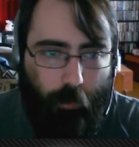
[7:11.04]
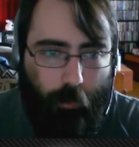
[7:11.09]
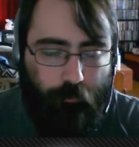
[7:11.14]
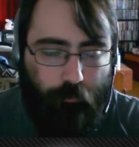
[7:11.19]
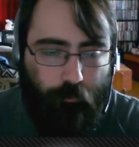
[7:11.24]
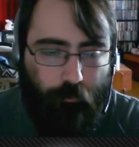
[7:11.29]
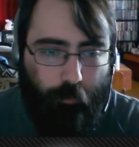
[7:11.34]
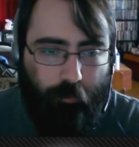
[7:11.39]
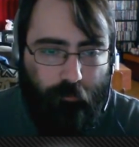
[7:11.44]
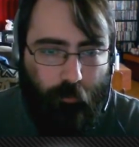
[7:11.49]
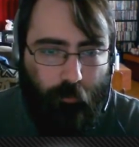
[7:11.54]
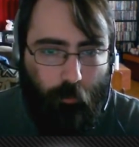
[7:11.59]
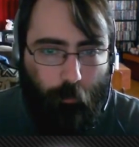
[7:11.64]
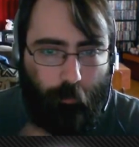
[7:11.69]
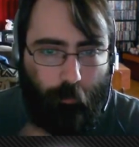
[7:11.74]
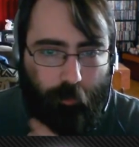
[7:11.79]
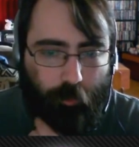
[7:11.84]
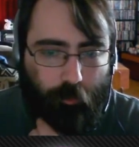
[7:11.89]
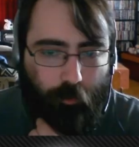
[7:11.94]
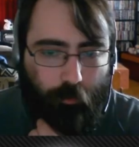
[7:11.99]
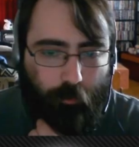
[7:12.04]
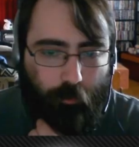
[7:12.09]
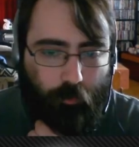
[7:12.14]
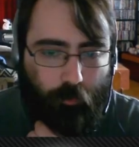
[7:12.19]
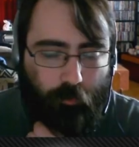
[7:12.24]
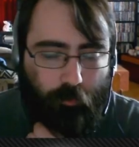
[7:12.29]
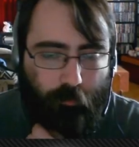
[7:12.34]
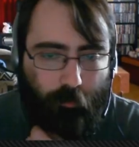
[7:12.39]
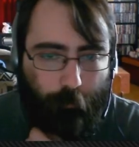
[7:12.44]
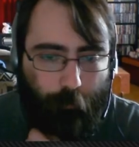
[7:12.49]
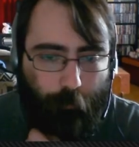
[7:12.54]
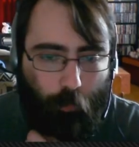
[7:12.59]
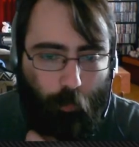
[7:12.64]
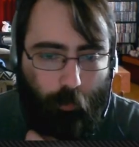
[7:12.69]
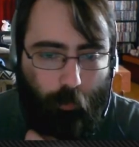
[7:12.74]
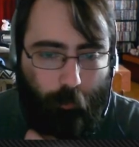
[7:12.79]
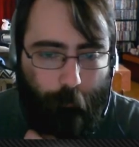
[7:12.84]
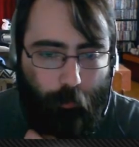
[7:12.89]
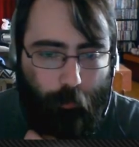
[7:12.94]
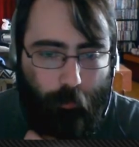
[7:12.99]
Drinks are a really good, simple
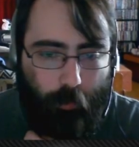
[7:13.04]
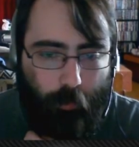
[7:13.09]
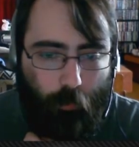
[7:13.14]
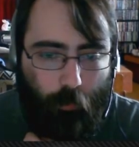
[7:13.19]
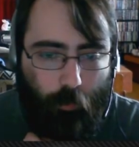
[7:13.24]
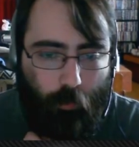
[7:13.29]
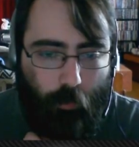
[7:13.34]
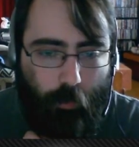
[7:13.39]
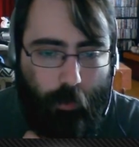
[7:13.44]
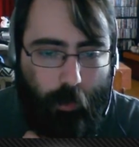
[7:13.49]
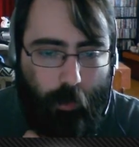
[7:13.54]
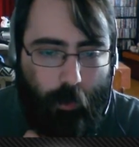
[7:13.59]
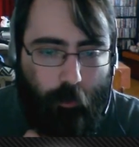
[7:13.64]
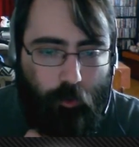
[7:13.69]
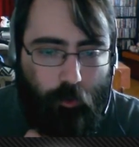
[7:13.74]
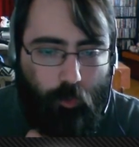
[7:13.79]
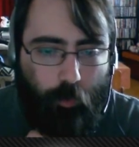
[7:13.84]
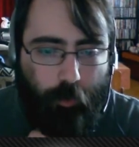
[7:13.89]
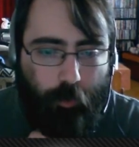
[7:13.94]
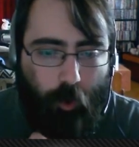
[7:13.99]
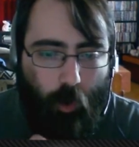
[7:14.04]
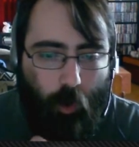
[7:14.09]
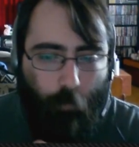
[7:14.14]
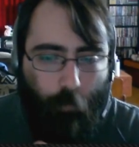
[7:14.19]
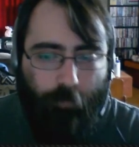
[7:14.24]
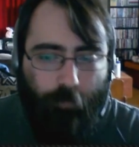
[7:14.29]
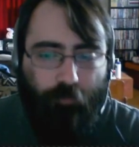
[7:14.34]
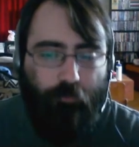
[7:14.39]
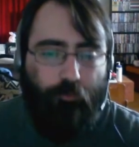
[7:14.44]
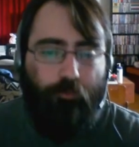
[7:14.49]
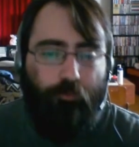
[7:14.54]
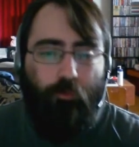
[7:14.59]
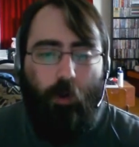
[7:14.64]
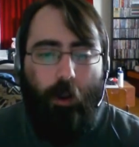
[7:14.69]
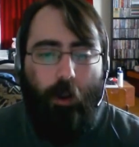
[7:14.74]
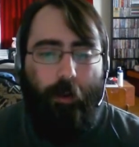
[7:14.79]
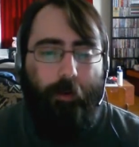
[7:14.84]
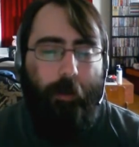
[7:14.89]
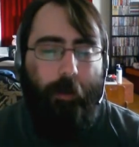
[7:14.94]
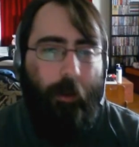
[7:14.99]
one to put out. You can always
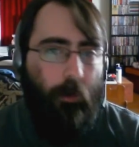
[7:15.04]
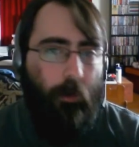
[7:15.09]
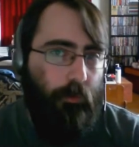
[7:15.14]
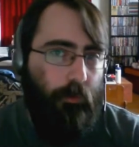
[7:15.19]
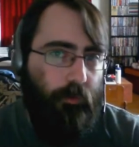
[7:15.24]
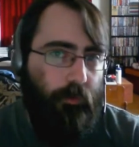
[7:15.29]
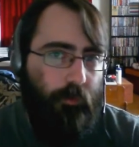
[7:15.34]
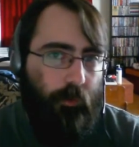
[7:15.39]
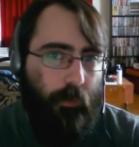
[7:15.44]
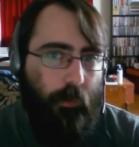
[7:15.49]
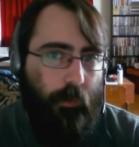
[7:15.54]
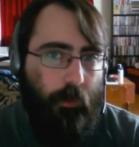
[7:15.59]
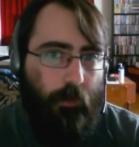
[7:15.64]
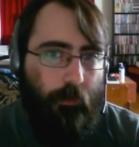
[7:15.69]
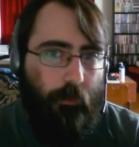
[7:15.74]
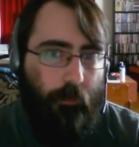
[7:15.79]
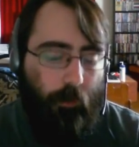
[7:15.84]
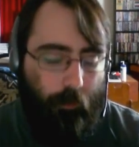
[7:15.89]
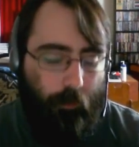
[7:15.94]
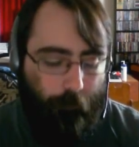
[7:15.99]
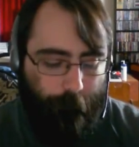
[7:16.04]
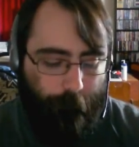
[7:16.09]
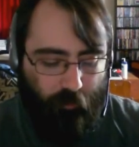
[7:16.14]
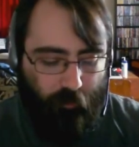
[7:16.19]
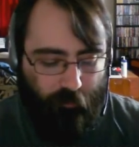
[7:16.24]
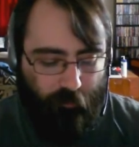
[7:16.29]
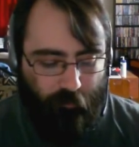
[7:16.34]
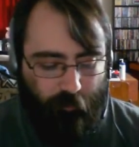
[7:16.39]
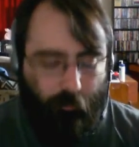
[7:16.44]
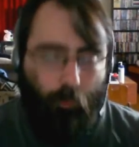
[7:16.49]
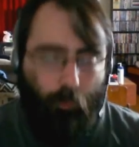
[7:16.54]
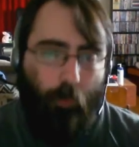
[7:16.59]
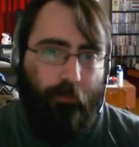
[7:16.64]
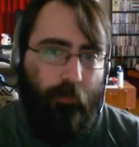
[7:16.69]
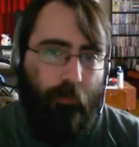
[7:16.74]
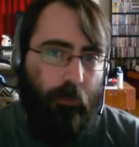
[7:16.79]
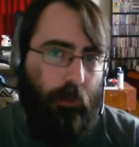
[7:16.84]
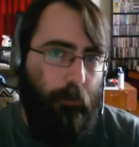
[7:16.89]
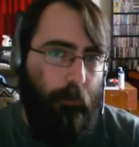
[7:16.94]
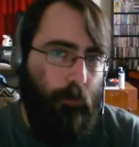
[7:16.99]
try it out to see what
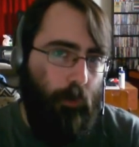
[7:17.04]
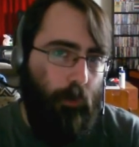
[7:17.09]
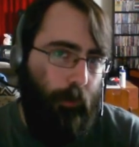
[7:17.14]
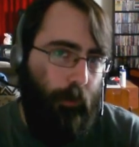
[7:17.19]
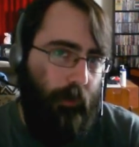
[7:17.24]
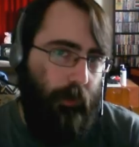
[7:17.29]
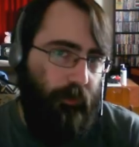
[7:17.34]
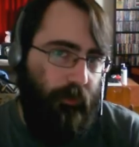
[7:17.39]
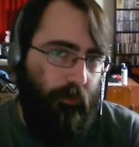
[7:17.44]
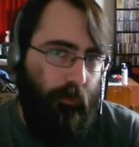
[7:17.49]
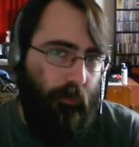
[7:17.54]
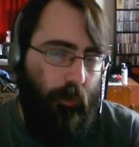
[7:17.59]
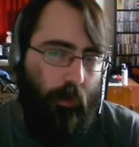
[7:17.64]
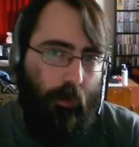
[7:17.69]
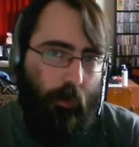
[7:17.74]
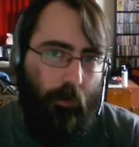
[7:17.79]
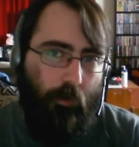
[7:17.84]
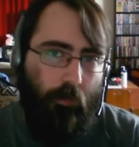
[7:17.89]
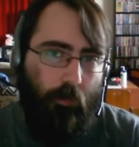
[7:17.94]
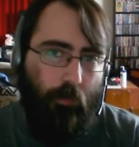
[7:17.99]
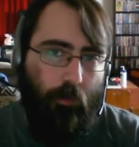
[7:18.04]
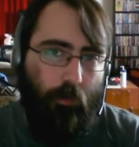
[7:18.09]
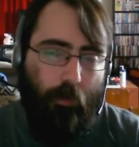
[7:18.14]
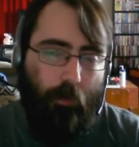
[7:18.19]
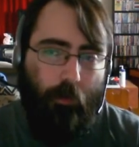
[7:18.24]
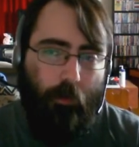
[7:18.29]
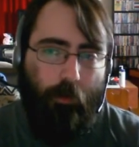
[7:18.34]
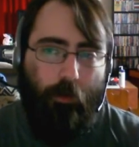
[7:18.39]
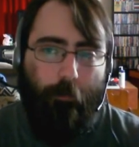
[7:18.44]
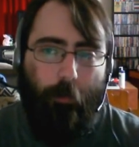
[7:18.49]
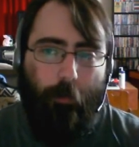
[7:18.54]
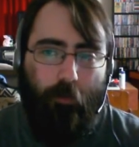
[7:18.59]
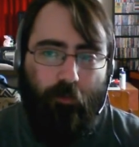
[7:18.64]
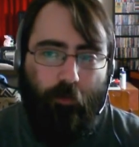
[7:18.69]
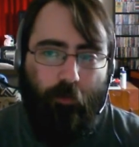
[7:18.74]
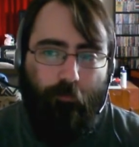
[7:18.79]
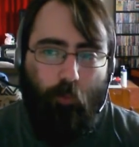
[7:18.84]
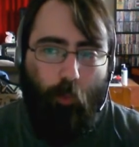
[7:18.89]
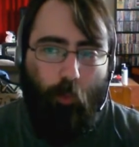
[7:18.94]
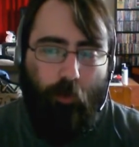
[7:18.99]
the keyboard presses are and see
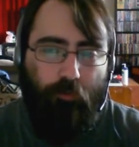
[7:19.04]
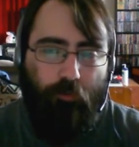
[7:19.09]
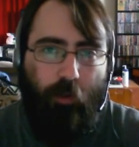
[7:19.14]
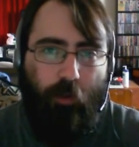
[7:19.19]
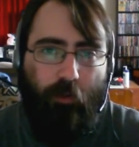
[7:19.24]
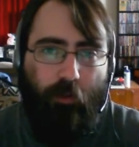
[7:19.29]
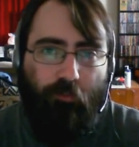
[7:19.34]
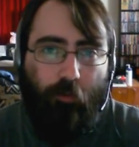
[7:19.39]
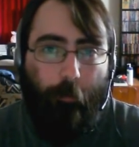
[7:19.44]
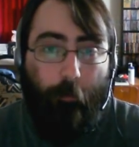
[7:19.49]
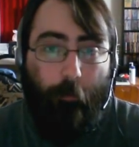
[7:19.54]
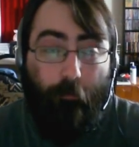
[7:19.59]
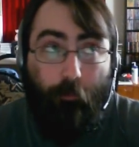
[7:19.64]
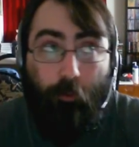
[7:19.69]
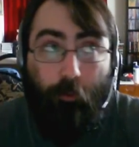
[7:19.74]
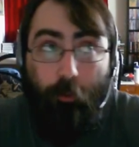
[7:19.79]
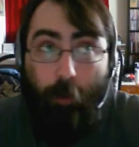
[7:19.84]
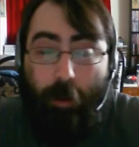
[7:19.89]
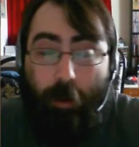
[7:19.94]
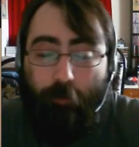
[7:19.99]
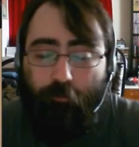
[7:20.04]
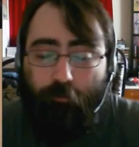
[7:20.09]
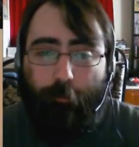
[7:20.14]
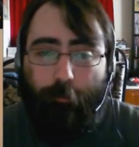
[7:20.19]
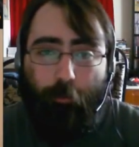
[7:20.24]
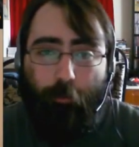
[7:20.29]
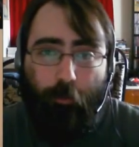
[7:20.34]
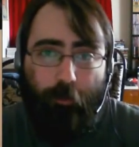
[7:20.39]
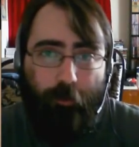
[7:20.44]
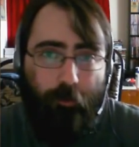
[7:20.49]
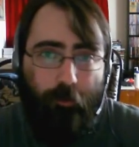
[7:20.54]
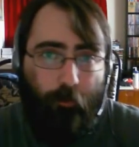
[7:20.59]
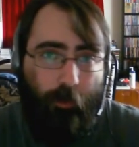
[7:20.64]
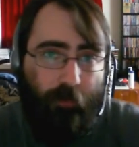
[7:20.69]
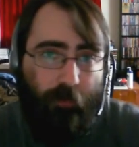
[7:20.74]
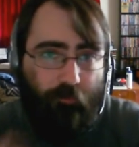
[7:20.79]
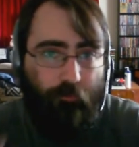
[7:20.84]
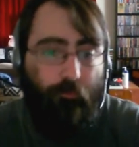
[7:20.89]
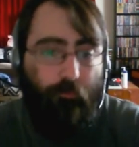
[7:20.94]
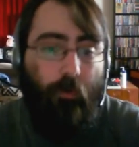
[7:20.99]
if you want to change them before you actually put it in your
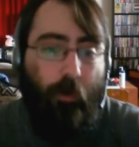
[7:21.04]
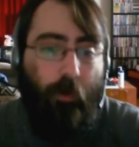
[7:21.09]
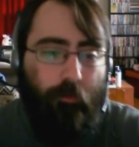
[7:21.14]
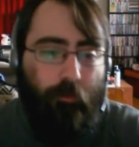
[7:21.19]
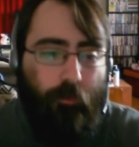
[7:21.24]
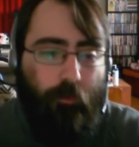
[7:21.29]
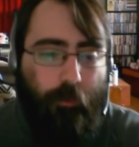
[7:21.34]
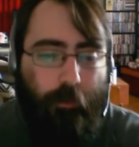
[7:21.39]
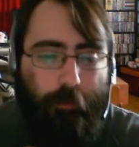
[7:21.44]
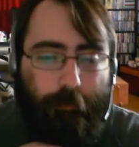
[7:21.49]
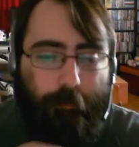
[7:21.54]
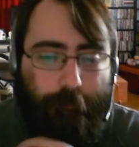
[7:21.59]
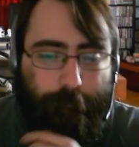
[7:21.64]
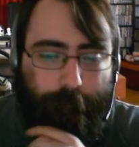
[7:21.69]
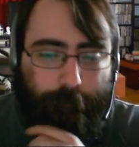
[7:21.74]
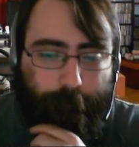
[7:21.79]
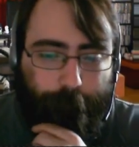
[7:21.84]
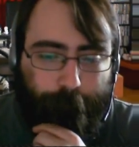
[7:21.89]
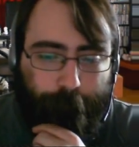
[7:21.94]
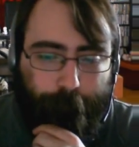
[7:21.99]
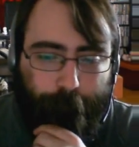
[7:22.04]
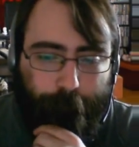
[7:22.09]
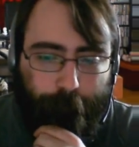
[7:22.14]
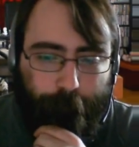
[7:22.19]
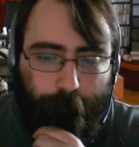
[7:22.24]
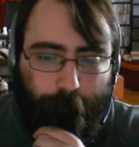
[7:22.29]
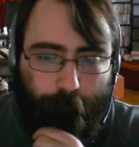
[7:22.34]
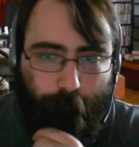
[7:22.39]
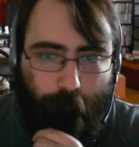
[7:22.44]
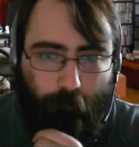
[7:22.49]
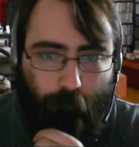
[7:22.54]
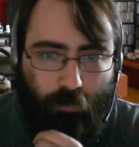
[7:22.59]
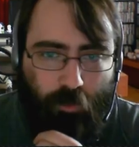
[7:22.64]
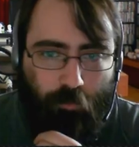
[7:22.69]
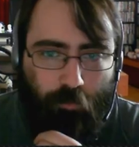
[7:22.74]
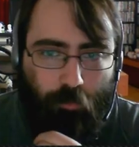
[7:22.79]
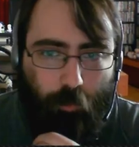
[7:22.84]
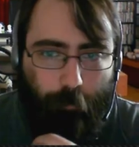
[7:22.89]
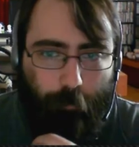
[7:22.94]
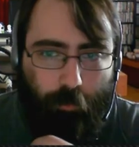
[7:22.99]
restaurant.
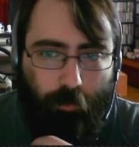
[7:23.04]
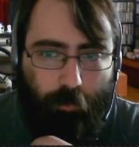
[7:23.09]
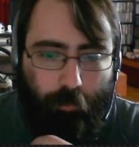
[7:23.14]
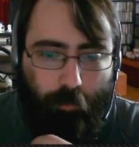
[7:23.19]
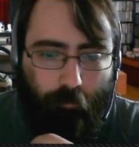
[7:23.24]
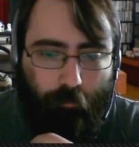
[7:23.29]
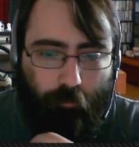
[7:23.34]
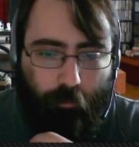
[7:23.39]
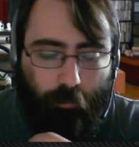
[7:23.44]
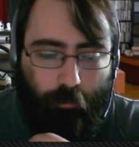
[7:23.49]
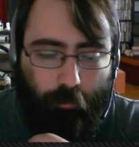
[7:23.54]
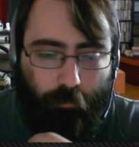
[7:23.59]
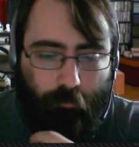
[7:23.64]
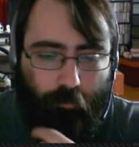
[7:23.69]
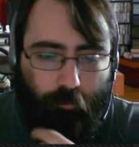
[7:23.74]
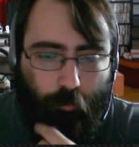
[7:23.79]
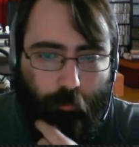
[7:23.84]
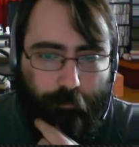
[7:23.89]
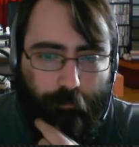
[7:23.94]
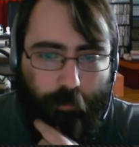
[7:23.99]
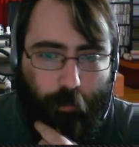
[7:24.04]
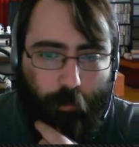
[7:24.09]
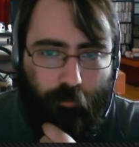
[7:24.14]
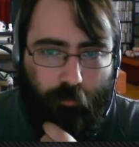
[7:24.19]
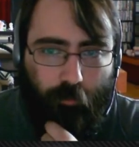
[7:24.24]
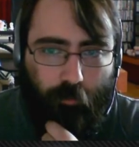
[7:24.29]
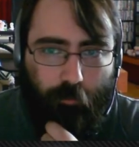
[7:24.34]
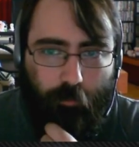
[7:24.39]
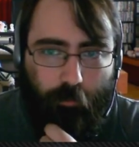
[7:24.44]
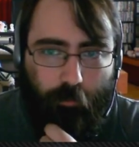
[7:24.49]
So I'm going to get a soda fountain.